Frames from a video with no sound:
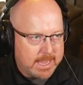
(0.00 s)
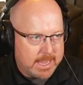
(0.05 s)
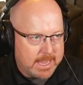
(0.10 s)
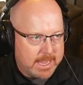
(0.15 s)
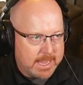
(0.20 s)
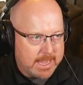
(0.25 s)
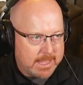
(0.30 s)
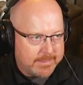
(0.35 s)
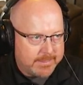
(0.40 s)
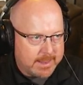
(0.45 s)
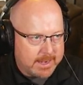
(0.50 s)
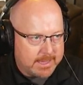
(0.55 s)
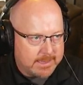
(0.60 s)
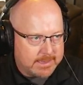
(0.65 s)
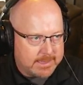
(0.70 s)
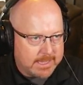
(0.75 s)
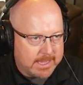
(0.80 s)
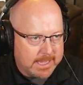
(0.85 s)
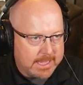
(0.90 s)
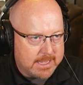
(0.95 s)
And then at
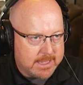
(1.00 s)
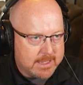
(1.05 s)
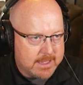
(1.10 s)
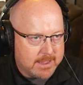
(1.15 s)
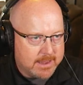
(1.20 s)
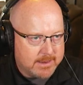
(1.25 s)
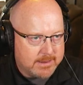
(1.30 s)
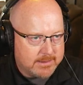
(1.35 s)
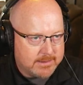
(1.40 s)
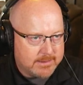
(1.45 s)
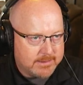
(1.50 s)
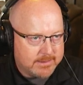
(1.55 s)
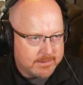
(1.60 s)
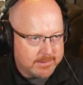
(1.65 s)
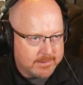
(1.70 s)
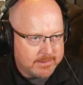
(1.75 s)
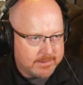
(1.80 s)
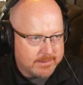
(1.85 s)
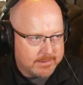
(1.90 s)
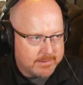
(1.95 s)
the end,
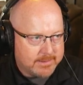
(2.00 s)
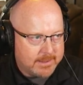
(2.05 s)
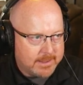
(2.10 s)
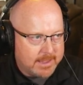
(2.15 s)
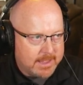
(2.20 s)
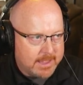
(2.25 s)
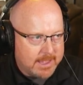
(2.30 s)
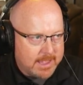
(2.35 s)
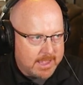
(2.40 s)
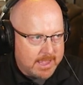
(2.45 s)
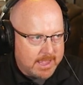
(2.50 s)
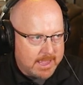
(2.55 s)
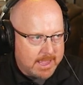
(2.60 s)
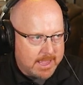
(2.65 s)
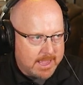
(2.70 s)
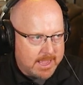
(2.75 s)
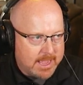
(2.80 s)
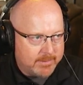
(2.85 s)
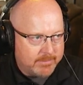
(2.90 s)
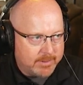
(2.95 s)

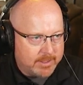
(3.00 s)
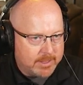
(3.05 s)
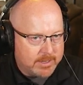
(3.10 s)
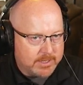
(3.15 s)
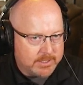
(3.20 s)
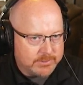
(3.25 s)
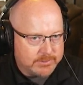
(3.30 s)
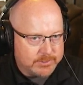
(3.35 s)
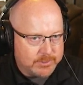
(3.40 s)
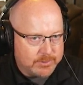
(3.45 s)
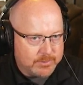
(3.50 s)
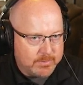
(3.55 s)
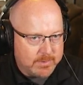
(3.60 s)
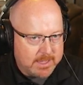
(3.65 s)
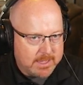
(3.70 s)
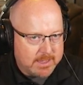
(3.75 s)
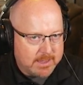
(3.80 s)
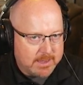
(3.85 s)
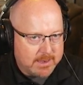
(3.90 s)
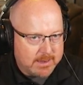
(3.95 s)
I'm going to zoom
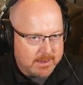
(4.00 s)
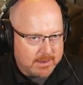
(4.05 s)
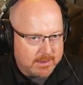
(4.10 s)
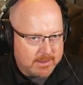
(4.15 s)
in.